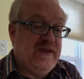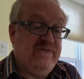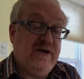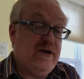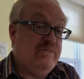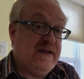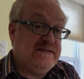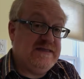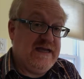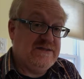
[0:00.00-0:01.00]
A very good
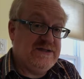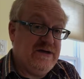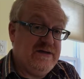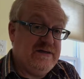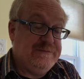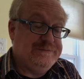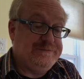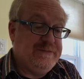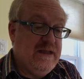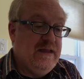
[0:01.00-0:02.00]
place to get started.
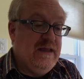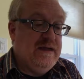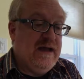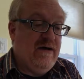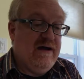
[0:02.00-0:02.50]
Now,